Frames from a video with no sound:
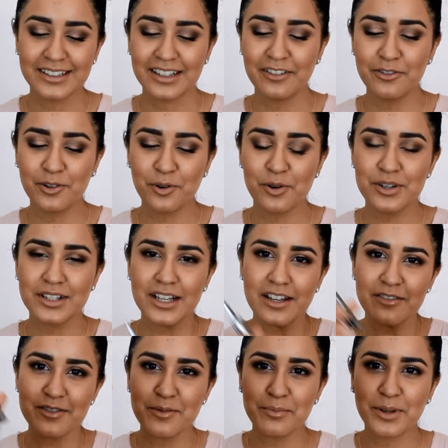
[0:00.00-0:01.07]
Of course I
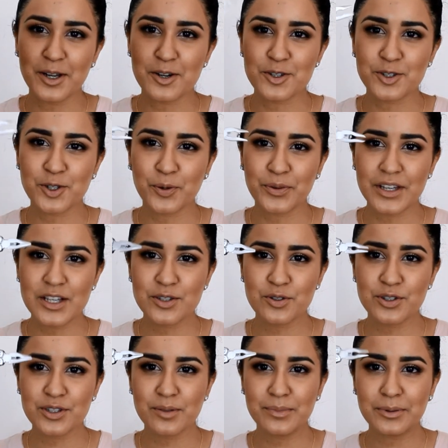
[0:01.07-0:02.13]
have some pliers. So these
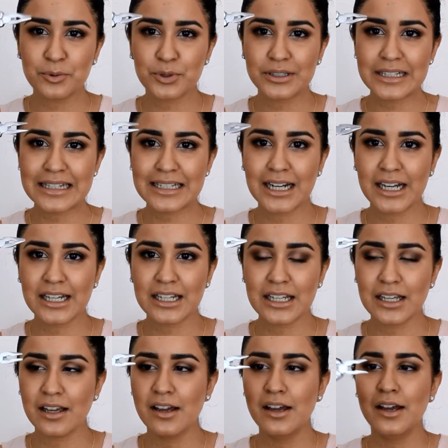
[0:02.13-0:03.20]
are some really
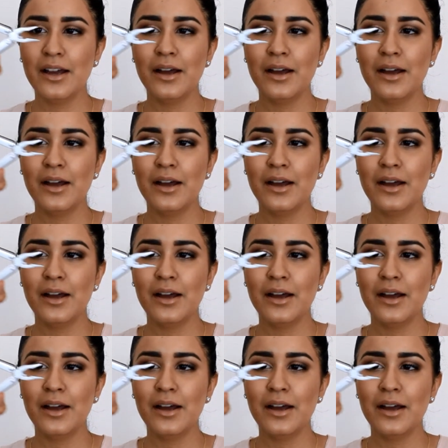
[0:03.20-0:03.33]
tiny